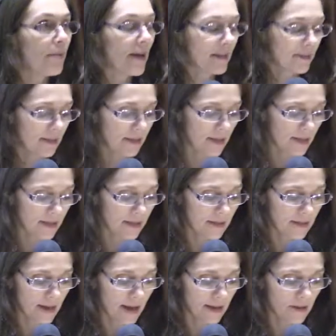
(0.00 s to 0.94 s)
best
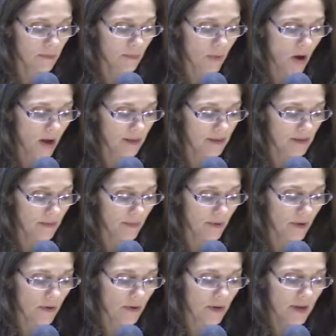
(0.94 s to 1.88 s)
extent
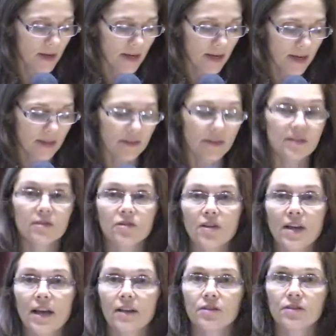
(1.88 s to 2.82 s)
possible in these
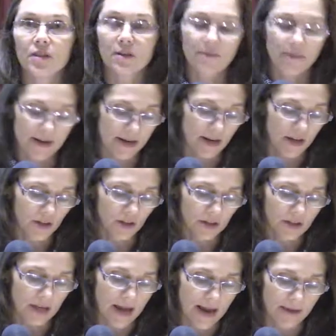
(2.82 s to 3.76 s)
challenging financial
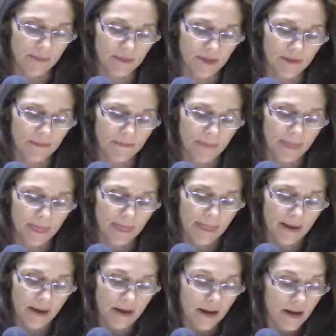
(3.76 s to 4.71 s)
times.
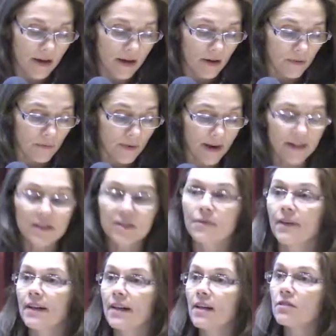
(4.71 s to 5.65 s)
Reading's
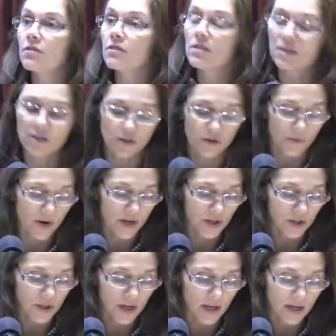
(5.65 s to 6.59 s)
financial
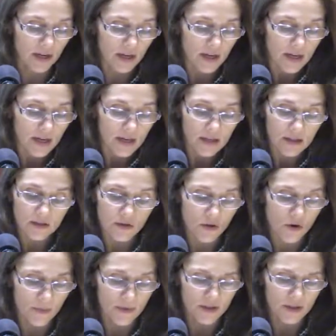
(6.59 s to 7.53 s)
situation is
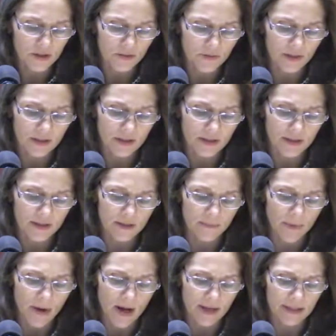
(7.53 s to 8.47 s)
no mystery to this
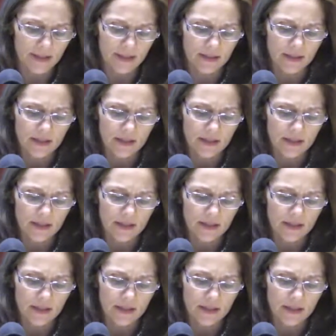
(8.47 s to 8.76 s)
body.